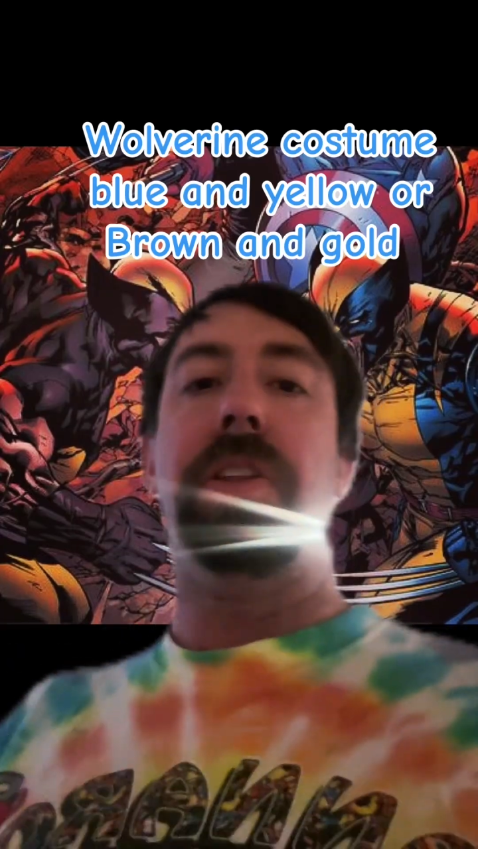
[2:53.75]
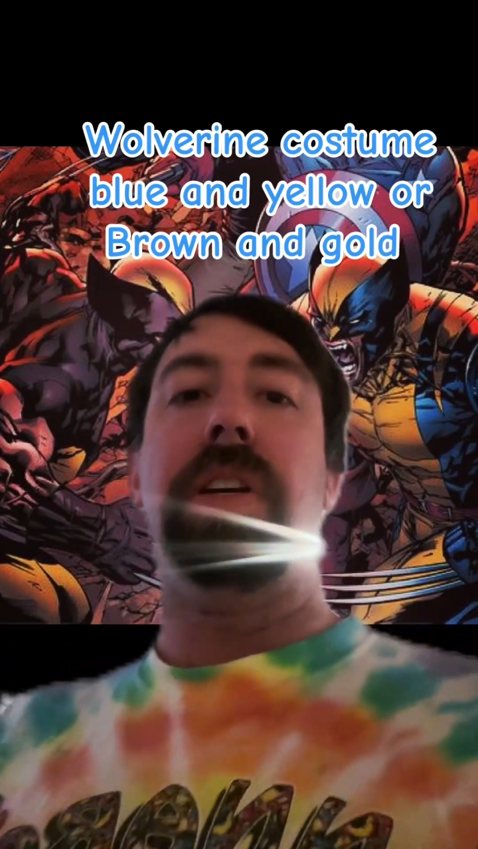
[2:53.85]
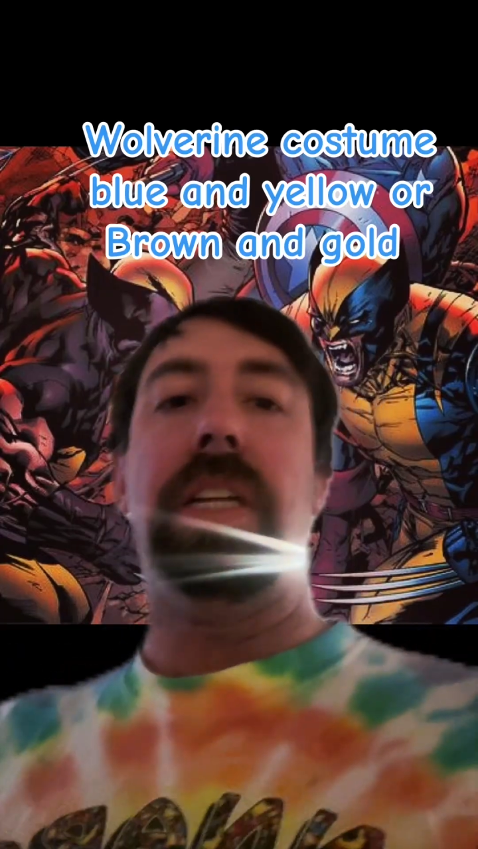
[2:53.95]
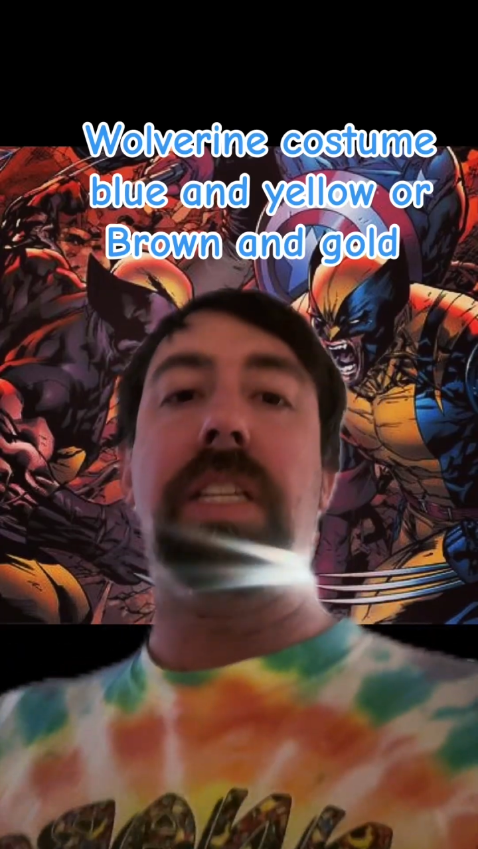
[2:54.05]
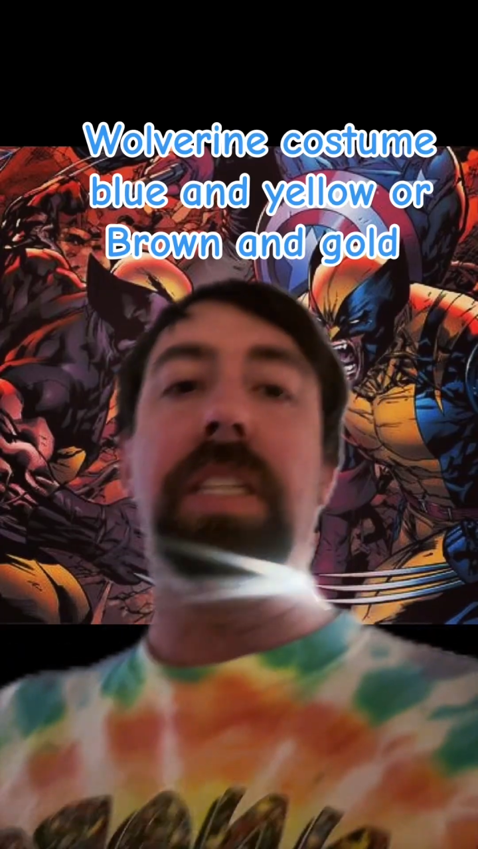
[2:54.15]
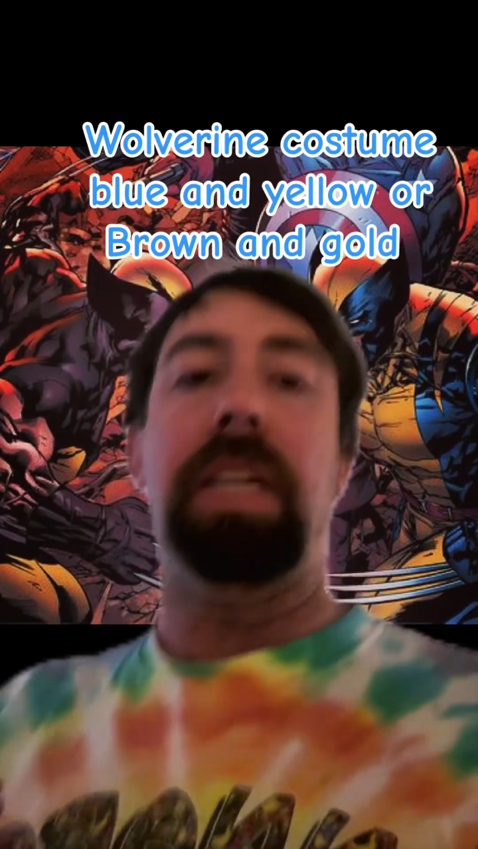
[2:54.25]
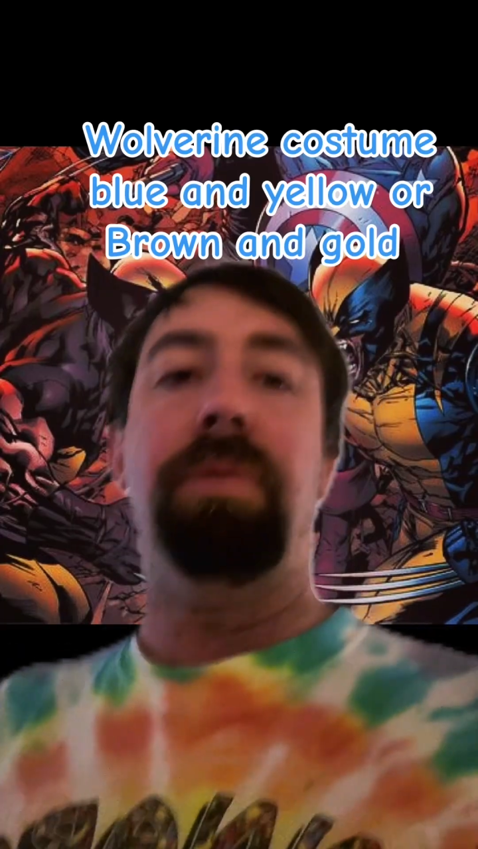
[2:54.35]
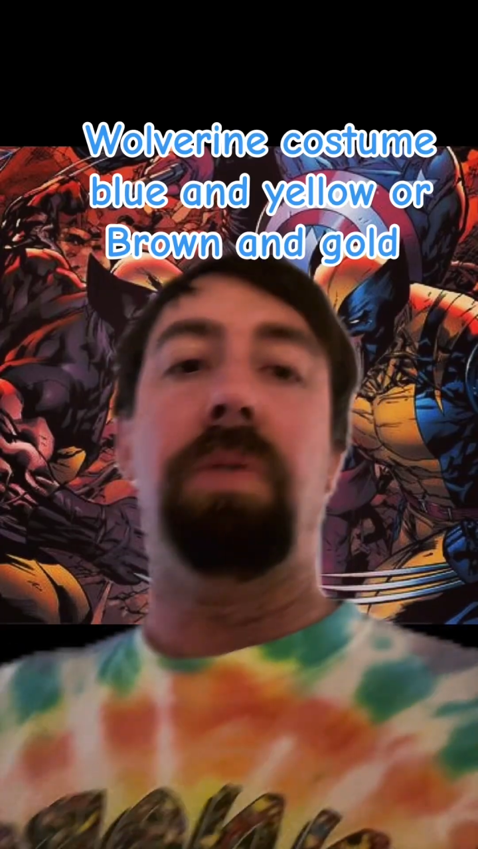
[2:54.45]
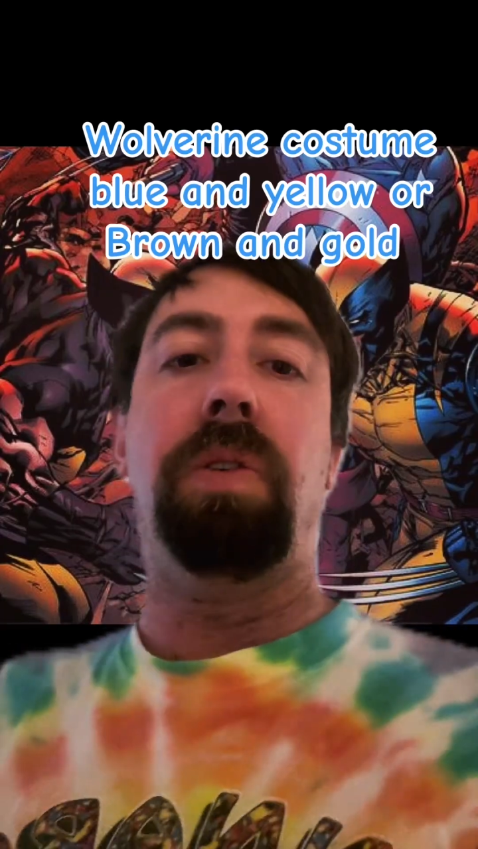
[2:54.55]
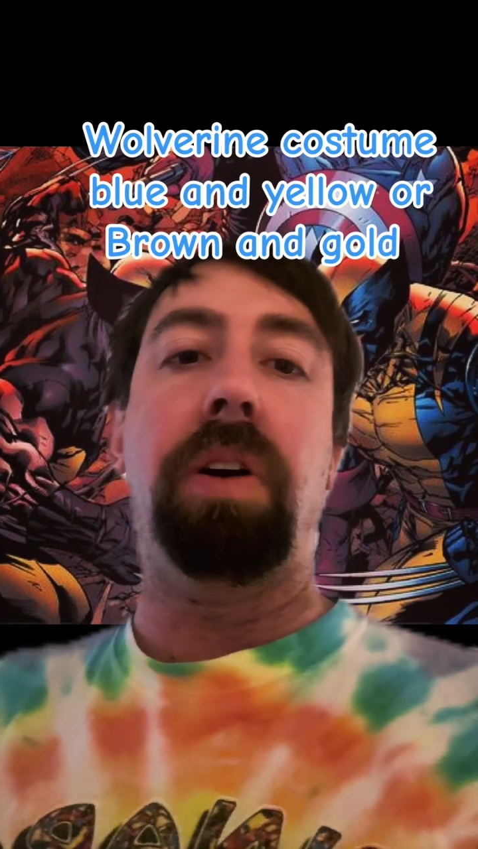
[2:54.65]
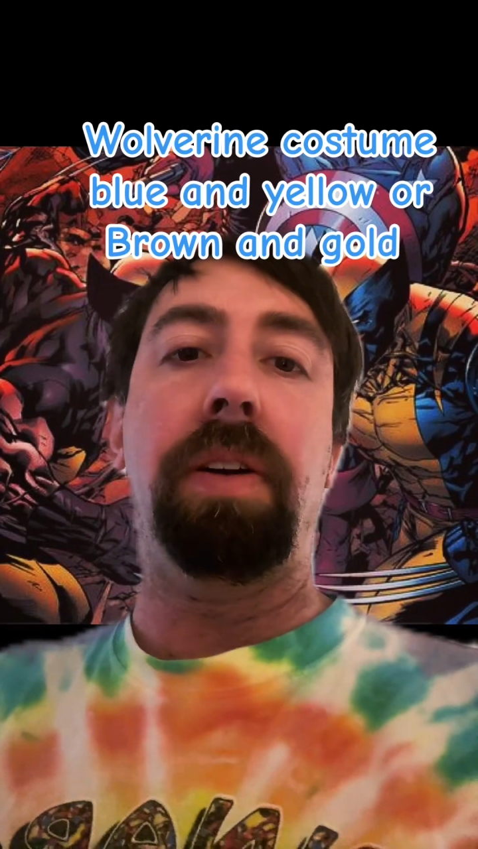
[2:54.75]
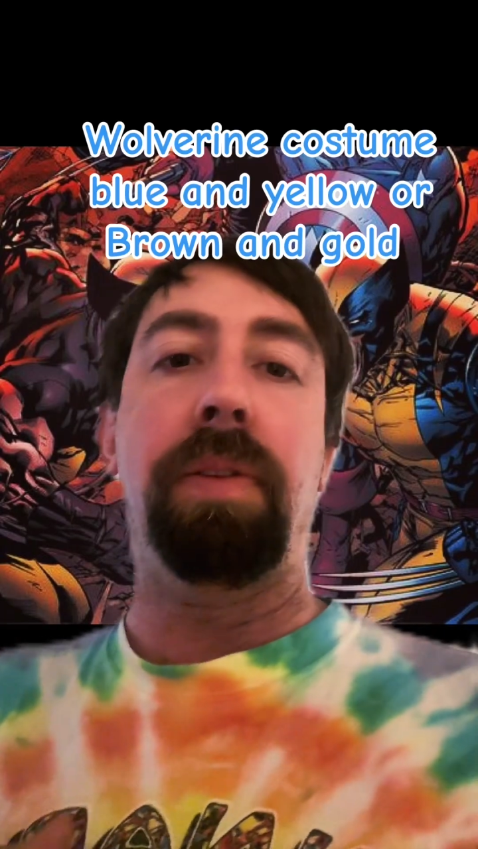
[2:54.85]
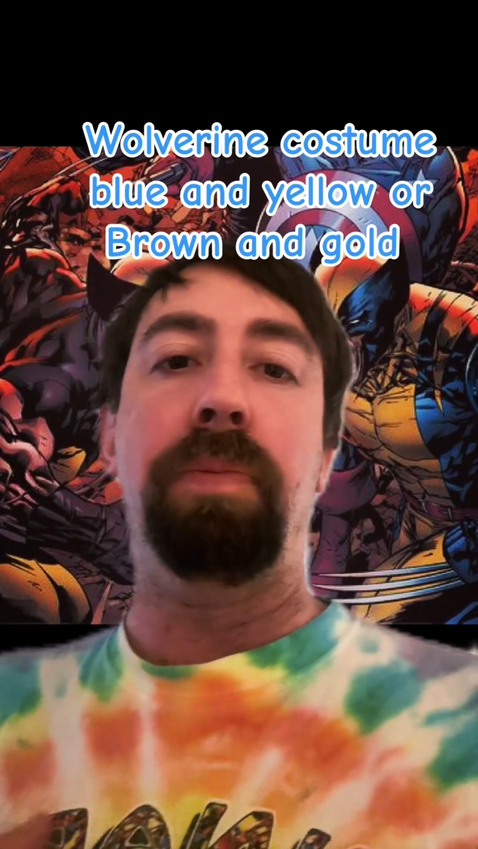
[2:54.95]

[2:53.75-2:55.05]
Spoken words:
You get to see more of the